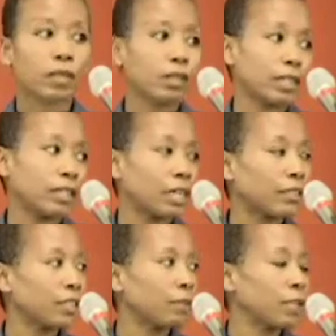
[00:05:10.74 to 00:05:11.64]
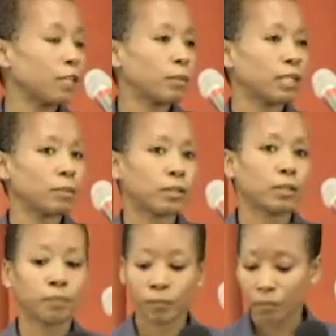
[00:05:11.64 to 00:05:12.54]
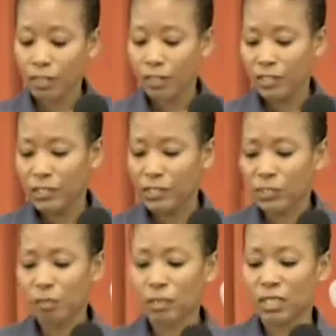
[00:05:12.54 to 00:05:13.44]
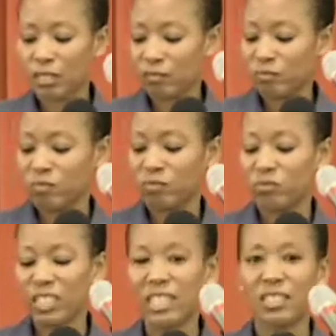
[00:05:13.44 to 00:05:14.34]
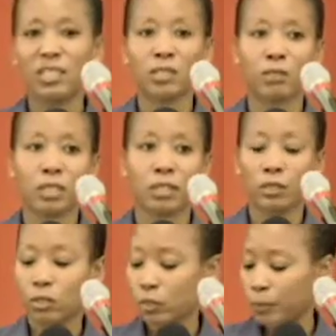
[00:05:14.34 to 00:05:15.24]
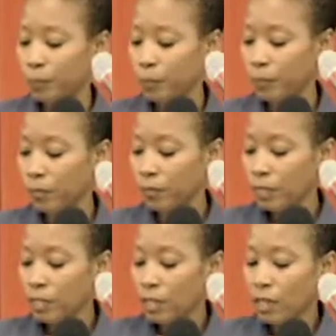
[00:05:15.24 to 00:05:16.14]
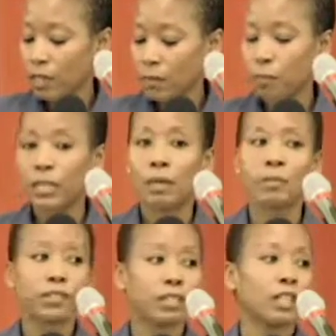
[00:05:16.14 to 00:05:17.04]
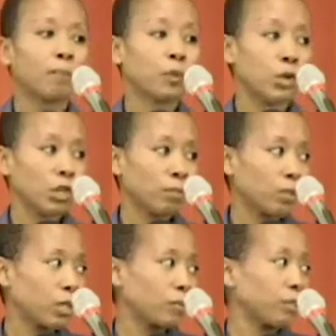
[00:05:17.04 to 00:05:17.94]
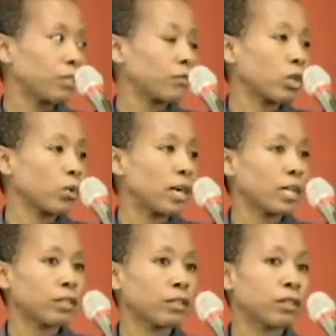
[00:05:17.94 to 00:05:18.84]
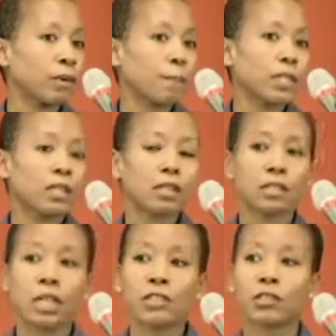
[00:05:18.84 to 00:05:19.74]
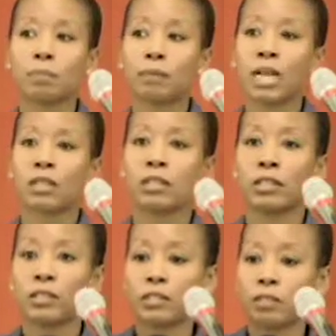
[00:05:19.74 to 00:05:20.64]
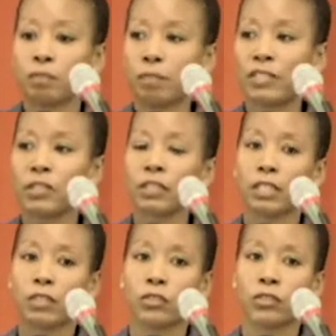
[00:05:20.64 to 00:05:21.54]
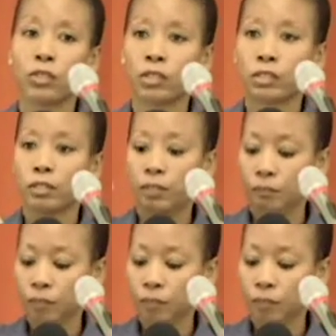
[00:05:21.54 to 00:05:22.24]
Okay, not that many people. This is something relatively new, but I'm seeing more and more it being required. A logic model is basically a chart.